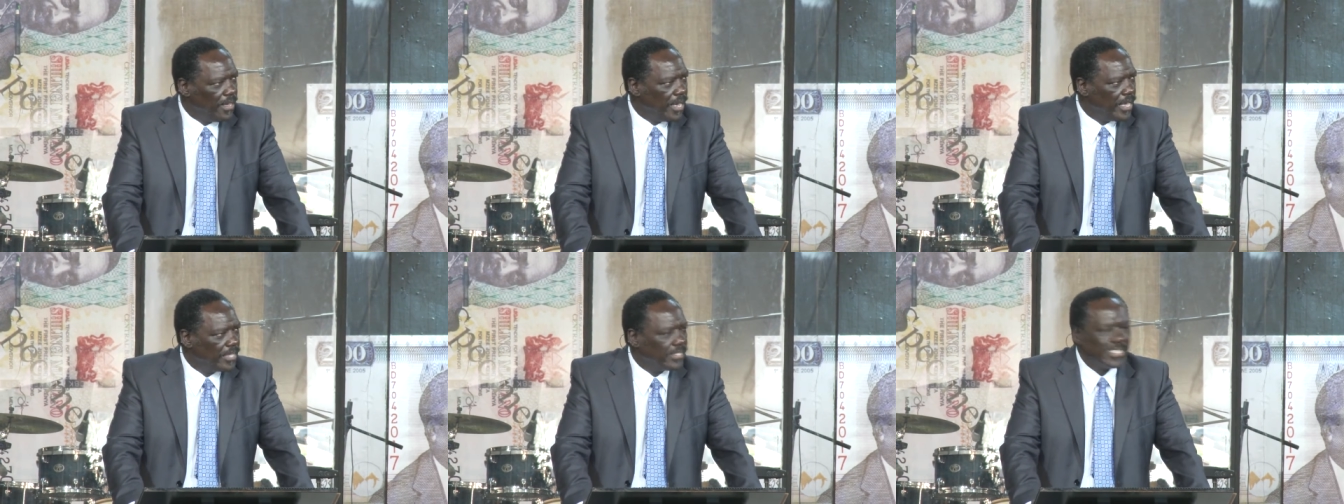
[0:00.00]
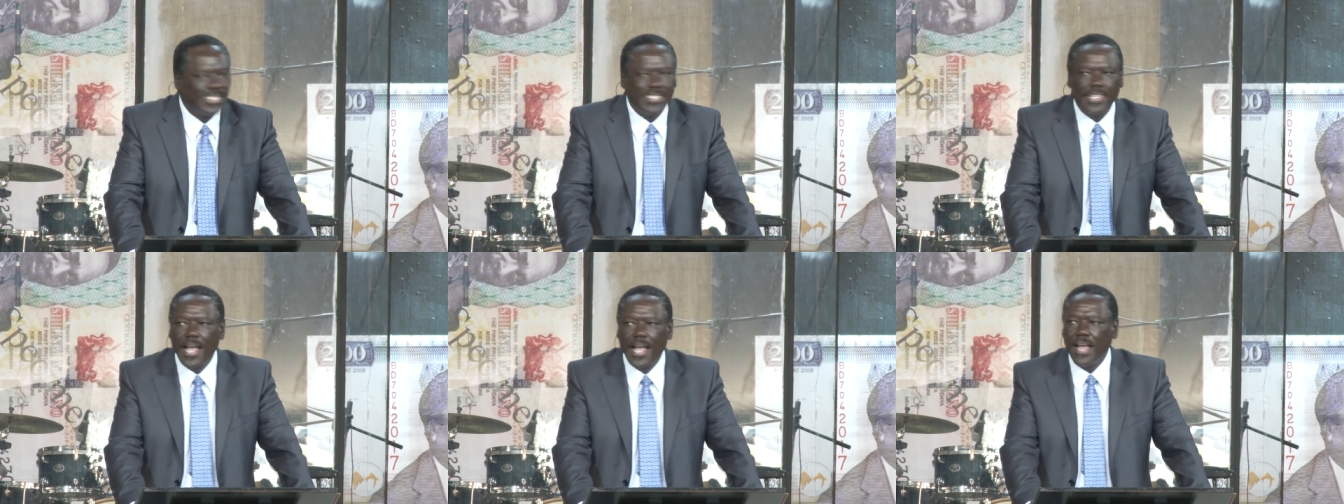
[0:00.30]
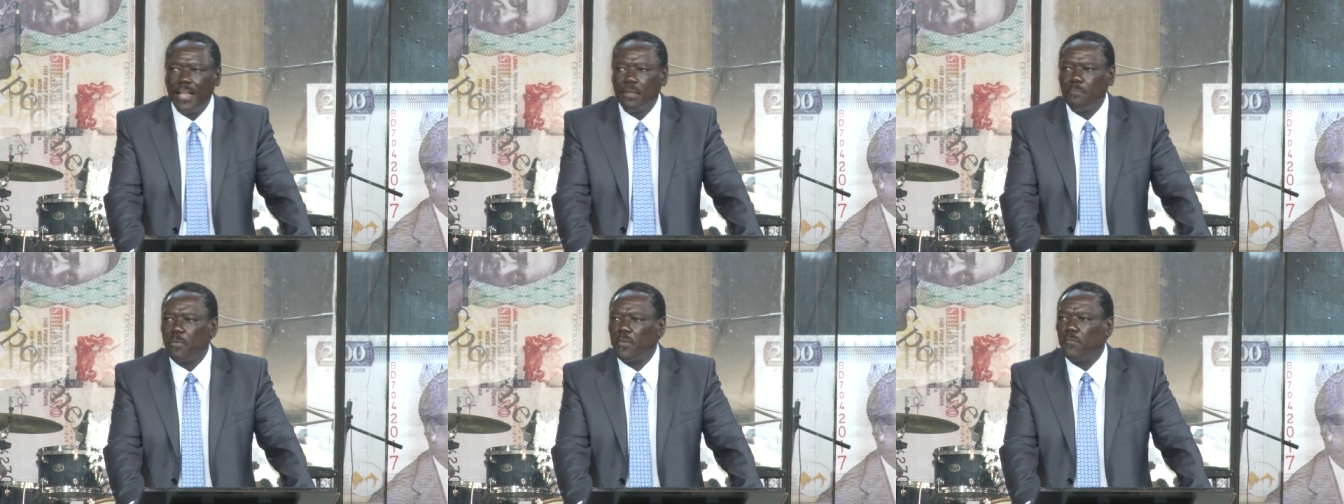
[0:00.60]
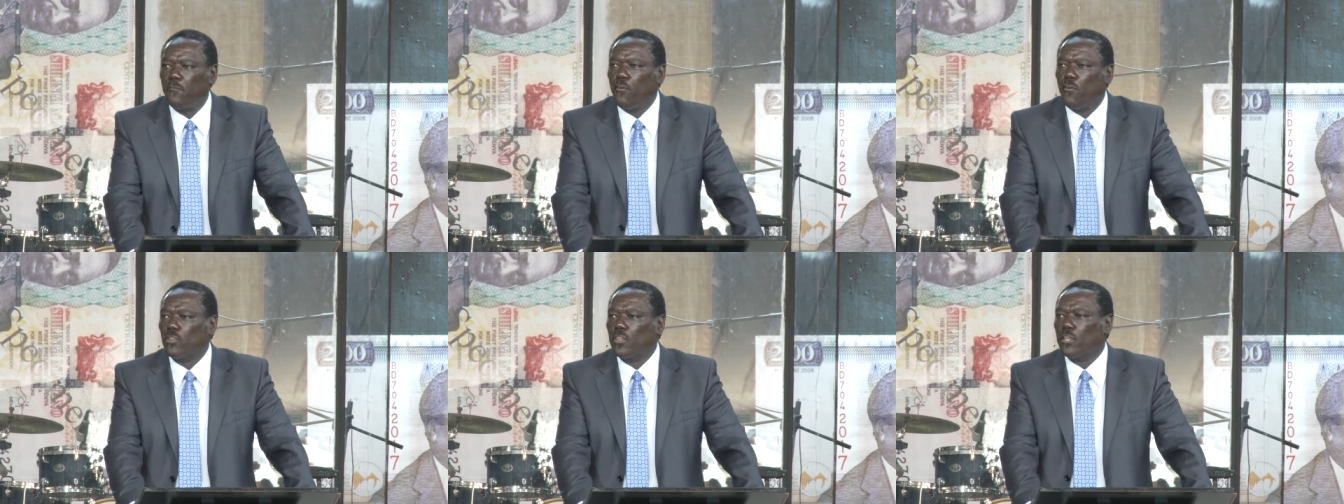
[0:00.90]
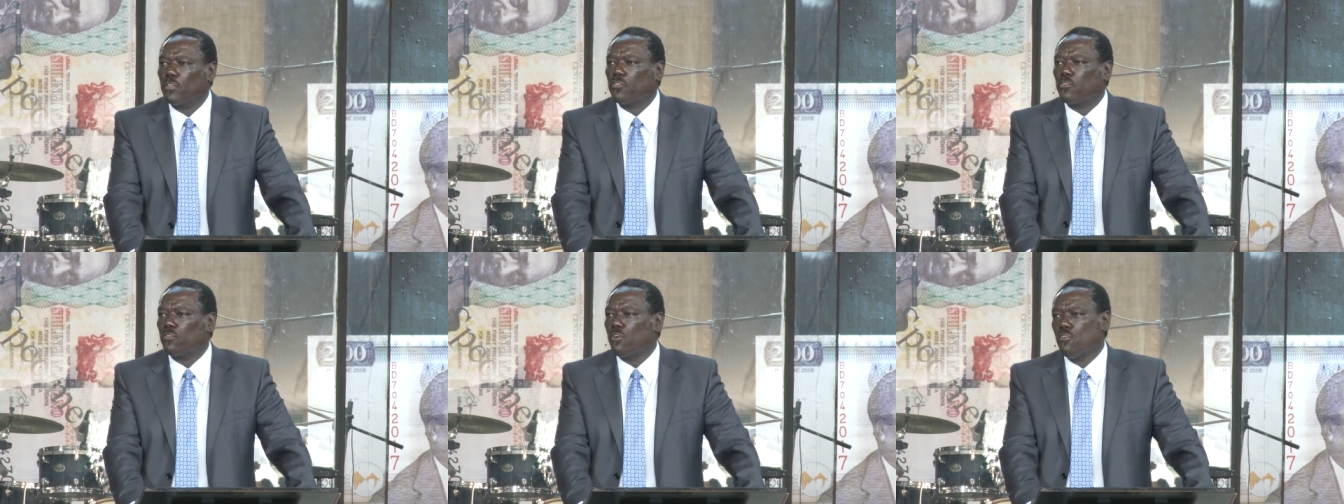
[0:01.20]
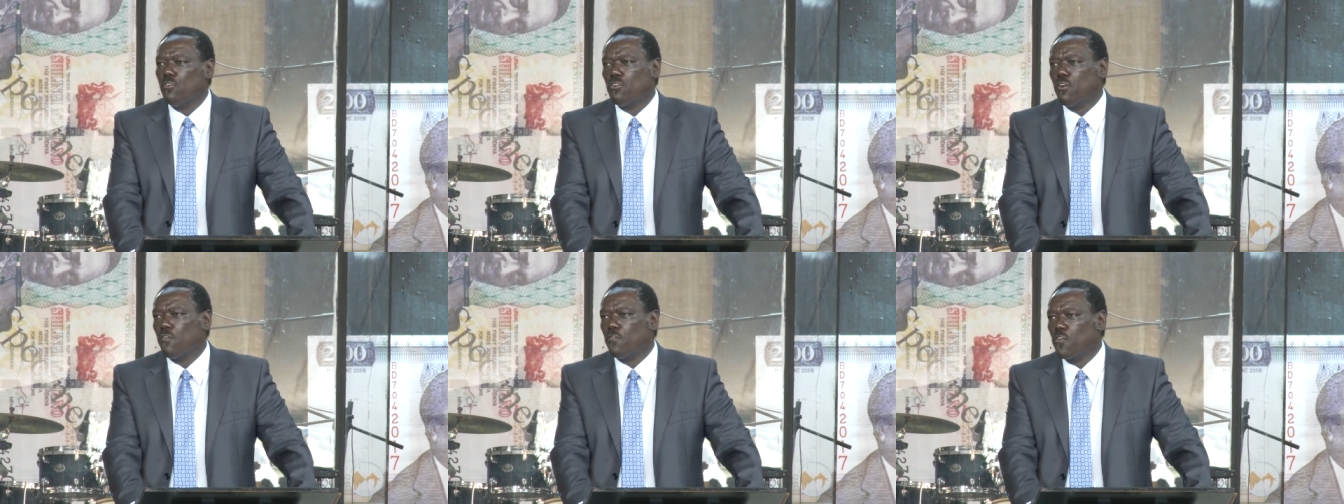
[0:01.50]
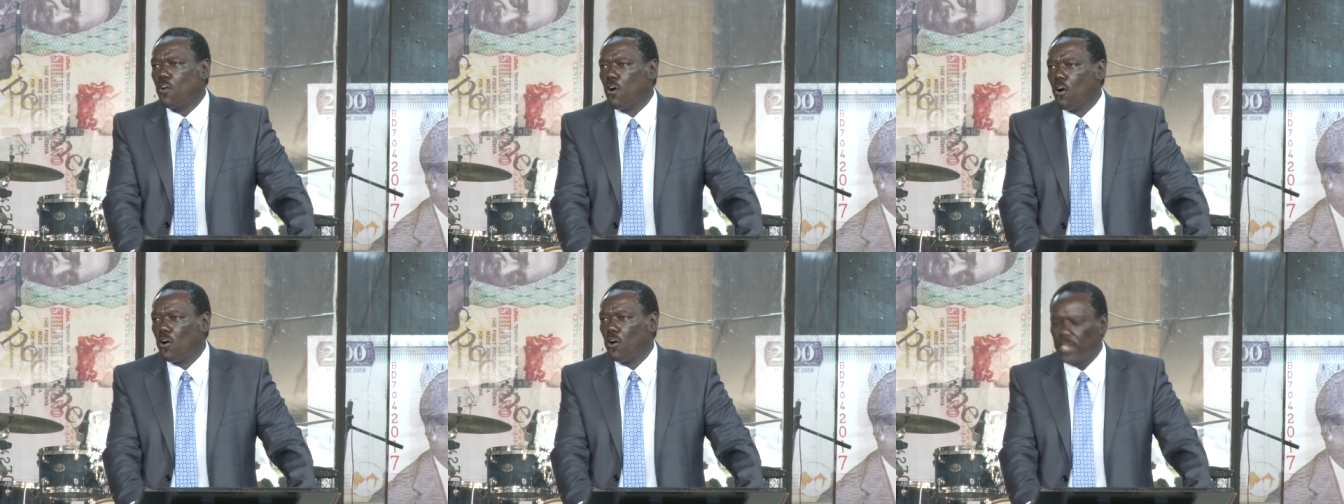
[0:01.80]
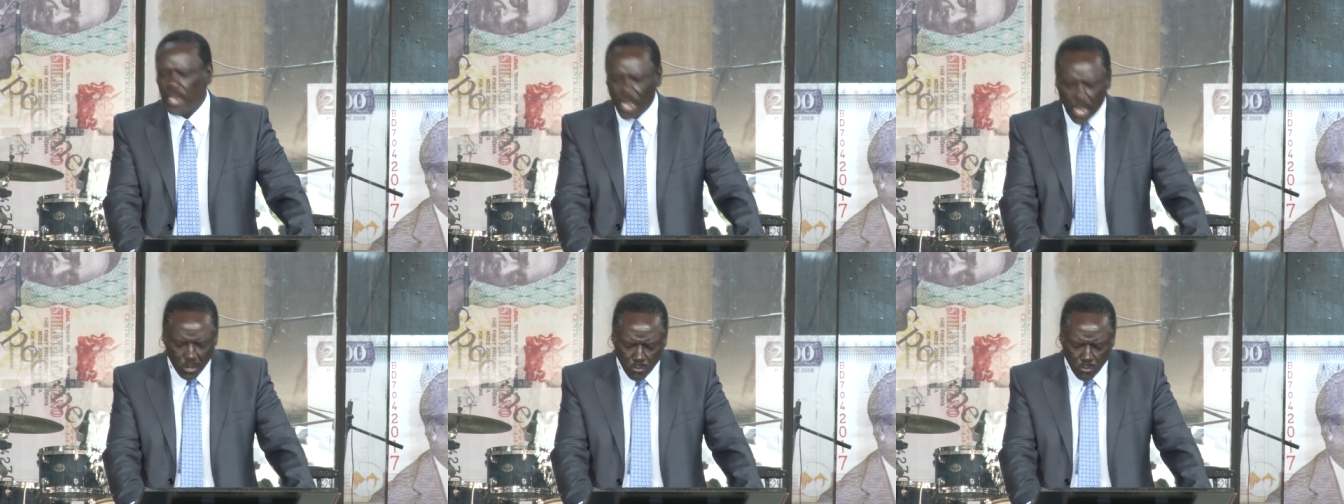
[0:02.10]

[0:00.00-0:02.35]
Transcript: and stand before the throne of God,